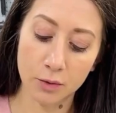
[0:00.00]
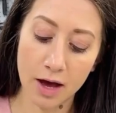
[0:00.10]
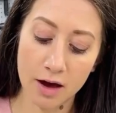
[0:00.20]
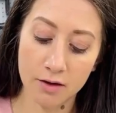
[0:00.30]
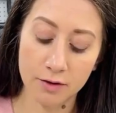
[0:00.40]

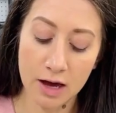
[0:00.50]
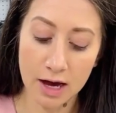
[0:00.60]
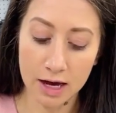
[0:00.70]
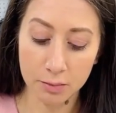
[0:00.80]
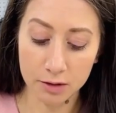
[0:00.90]
have,
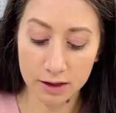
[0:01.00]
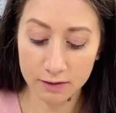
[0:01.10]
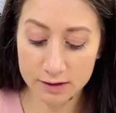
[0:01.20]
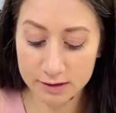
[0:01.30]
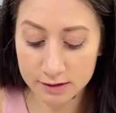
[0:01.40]
I believe
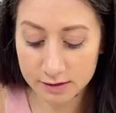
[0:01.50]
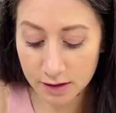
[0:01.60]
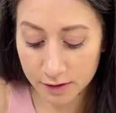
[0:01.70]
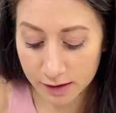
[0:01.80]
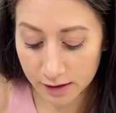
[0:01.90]
this is
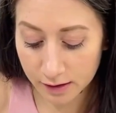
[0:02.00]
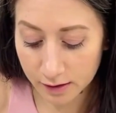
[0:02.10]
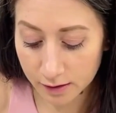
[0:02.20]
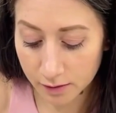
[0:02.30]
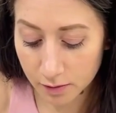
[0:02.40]

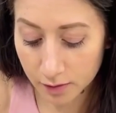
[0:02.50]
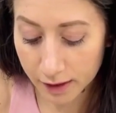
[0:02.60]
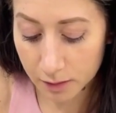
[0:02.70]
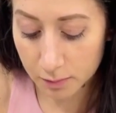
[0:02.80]
the like